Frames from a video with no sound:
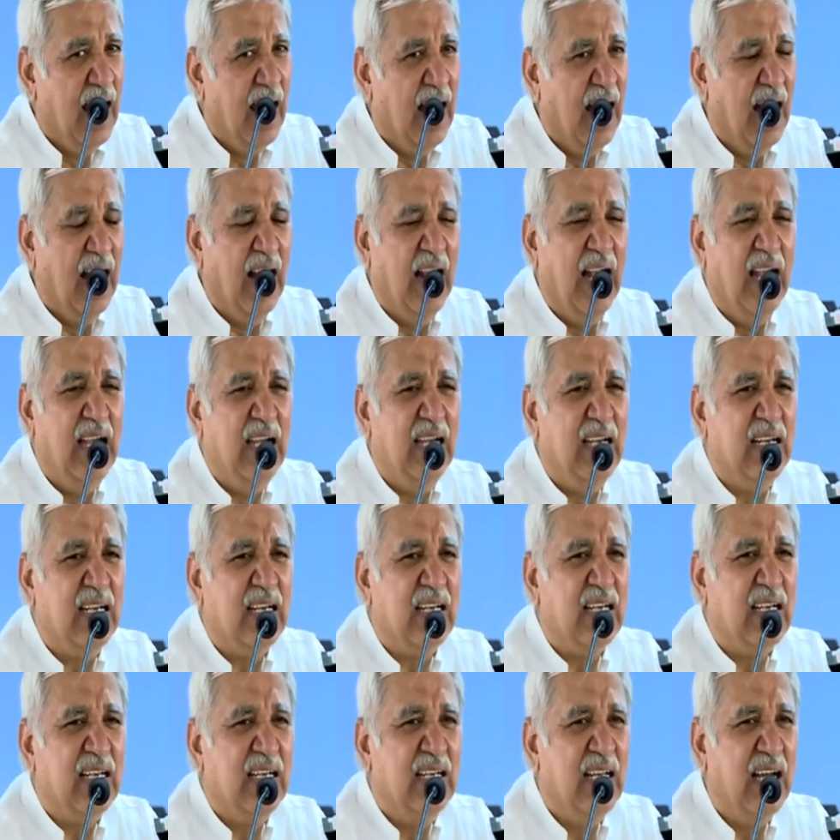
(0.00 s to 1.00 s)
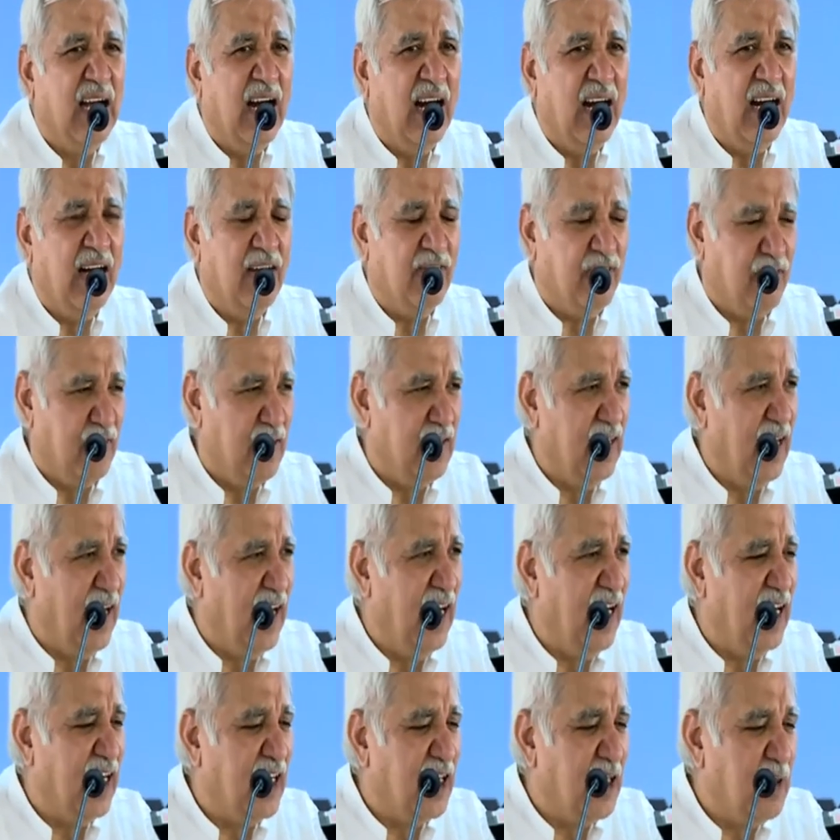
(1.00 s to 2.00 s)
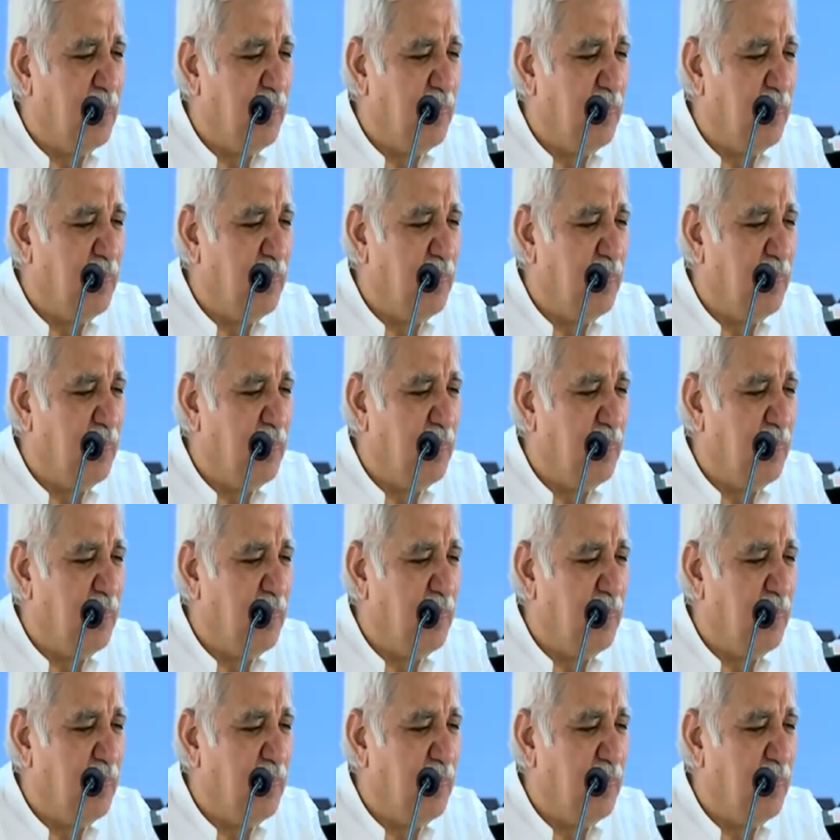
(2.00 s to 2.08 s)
And after that,